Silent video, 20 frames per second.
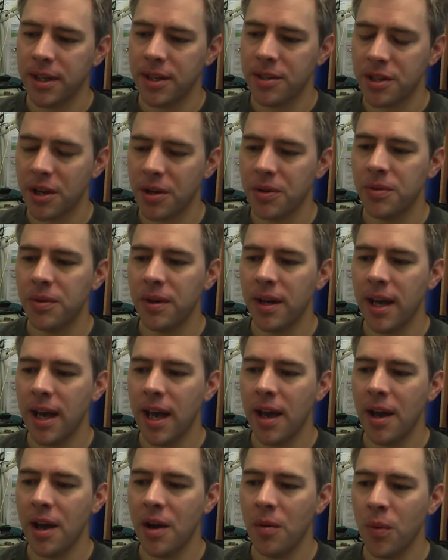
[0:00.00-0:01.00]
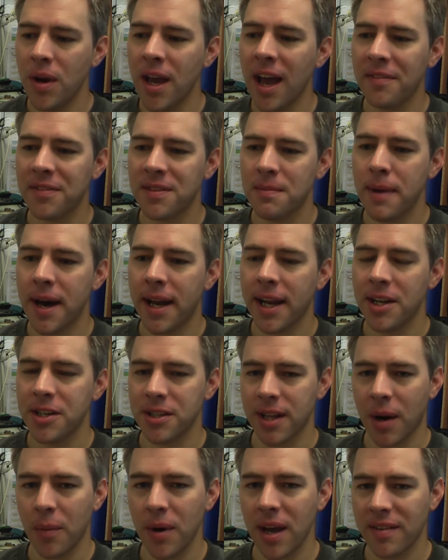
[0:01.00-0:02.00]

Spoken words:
So we have to manage that.